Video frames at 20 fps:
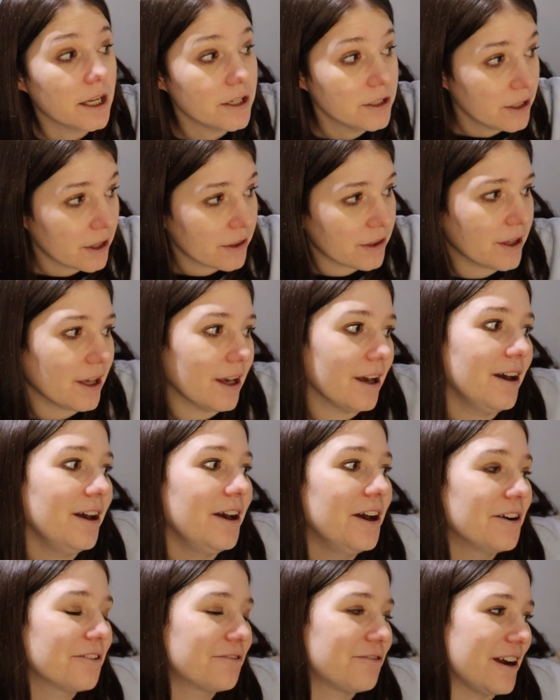another
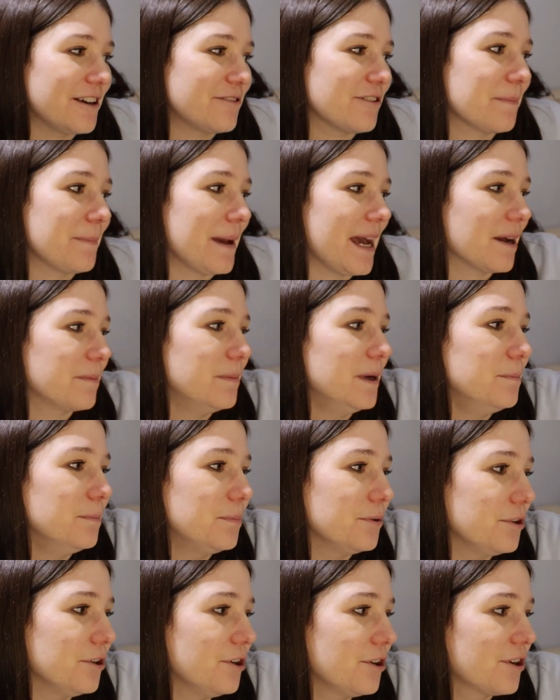Fredrik Backman
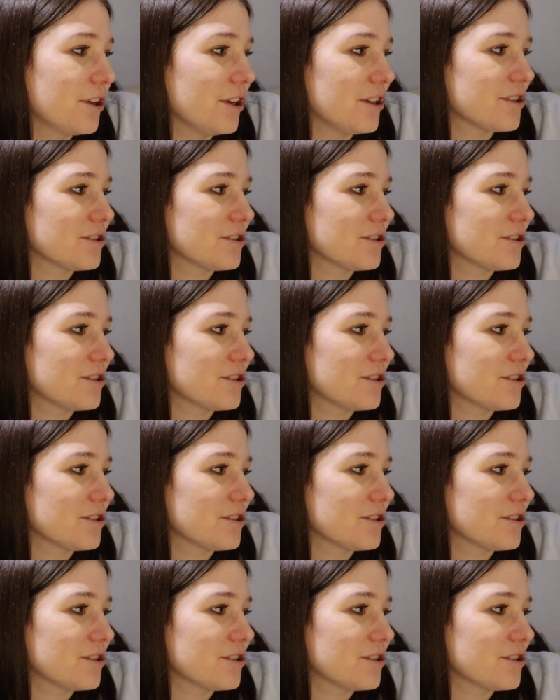book,